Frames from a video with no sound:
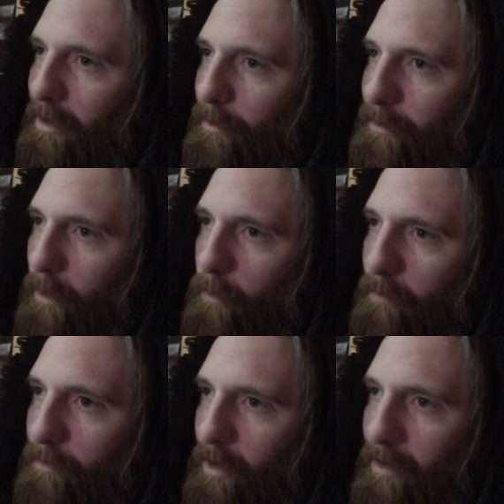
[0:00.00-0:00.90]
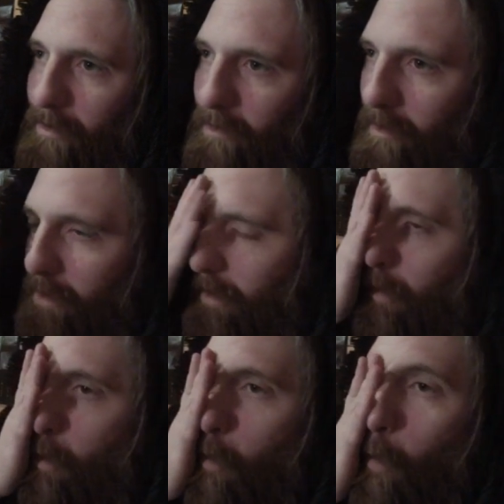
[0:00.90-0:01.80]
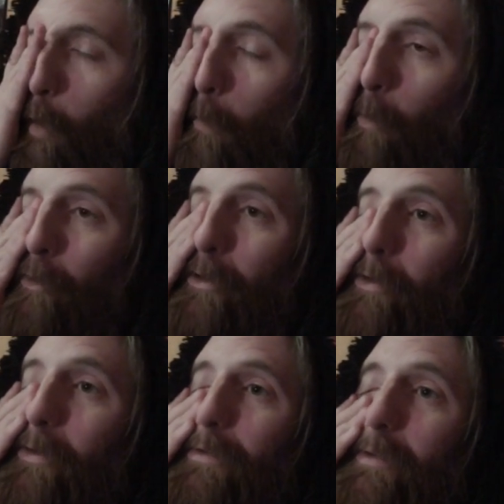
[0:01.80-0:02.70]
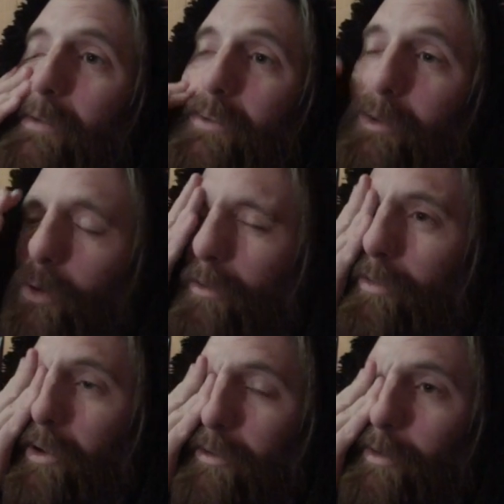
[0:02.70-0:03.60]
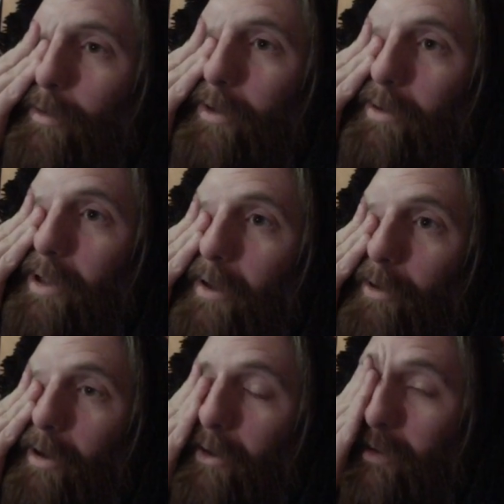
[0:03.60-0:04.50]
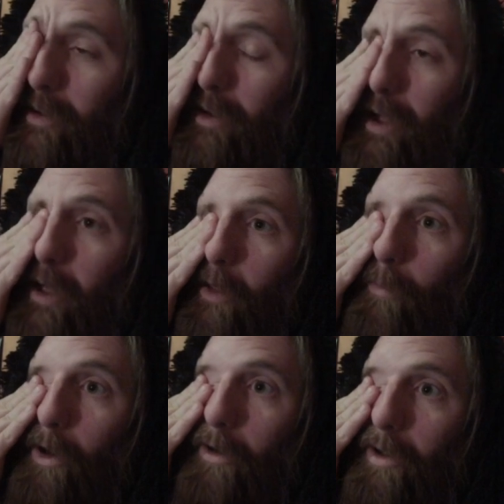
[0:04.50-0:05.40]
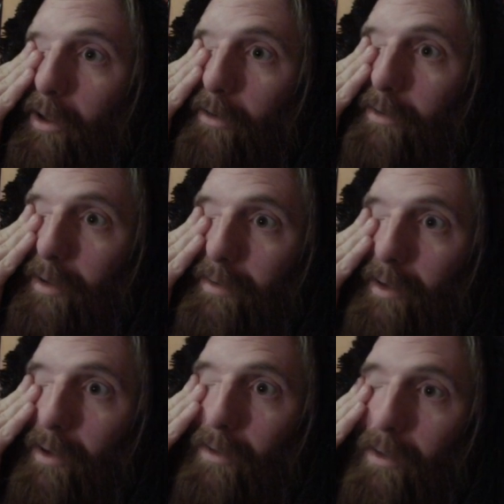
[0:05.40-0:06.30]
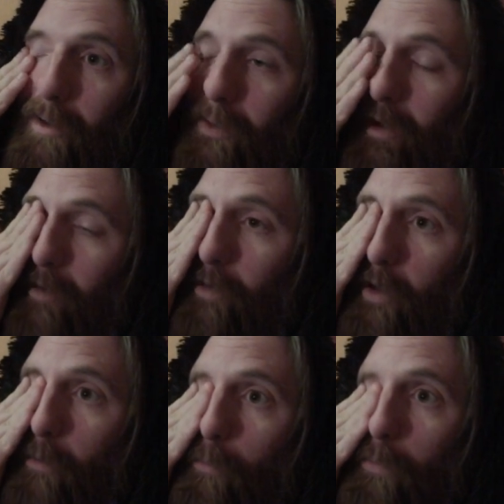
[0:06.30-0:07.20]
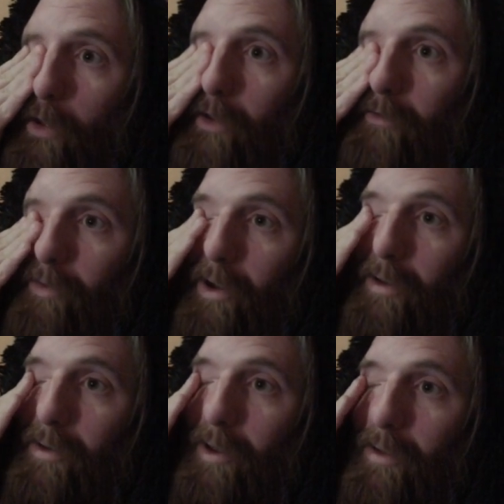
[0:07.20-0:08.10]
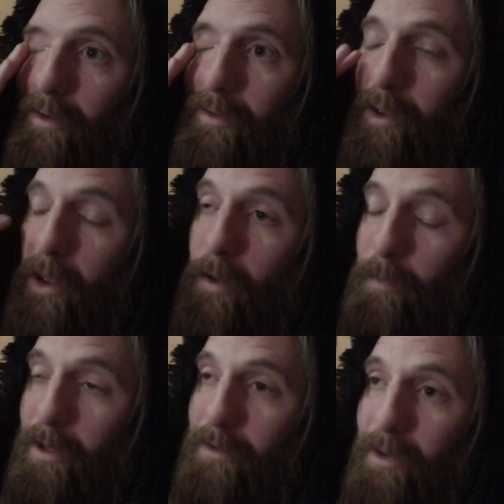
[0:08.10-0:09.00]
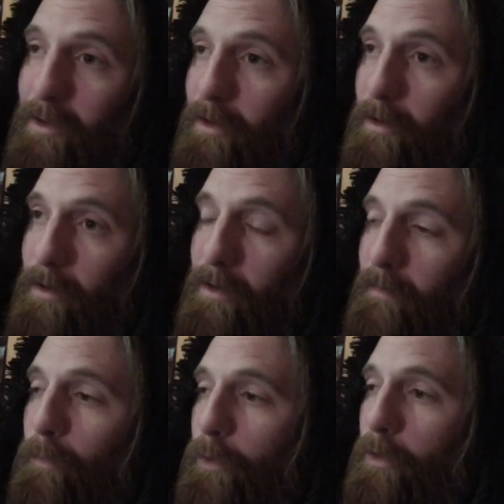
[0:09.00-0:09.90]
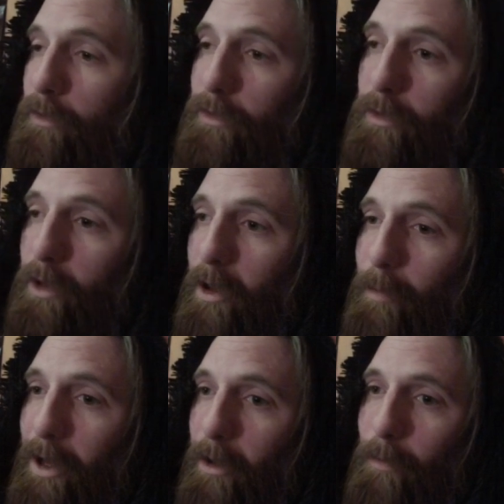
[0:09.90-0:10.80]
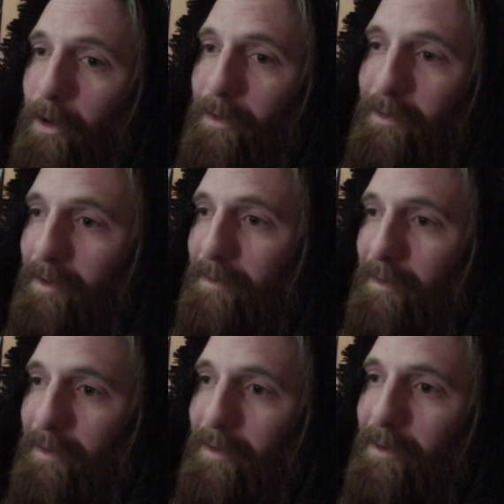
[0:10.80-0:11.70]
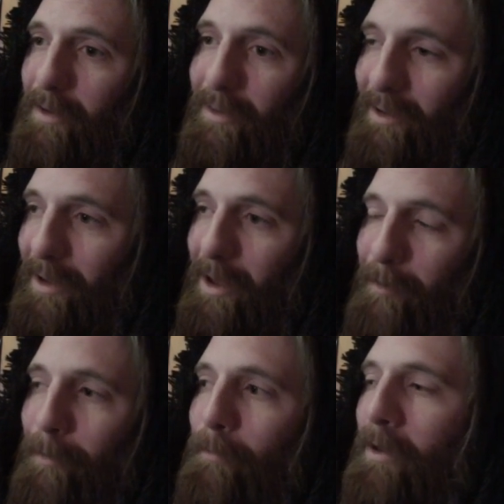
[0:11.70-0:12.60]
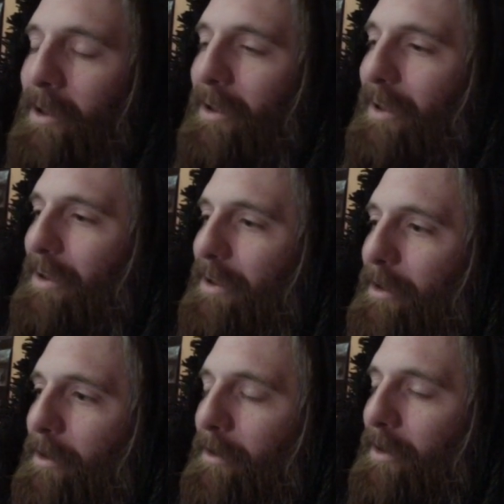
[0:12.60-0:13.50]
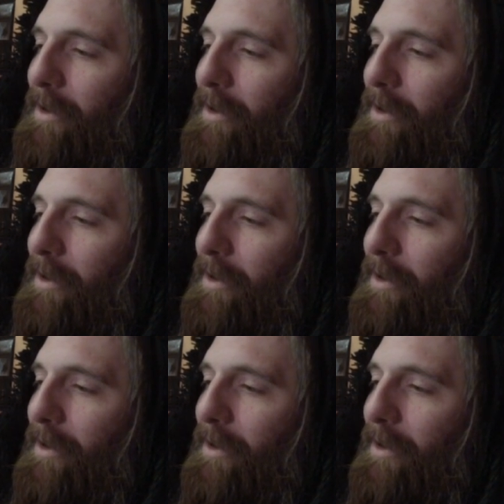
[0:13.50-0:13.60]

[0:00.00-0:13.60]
there's that one fucking movie. What was it? Swordfish or whatever came out, and like Halle Berry got her tits out, and like they gave her like a million fucking dollars because they knew you couldn't just look up Halle Berry's tits on the internet and like have them, you know.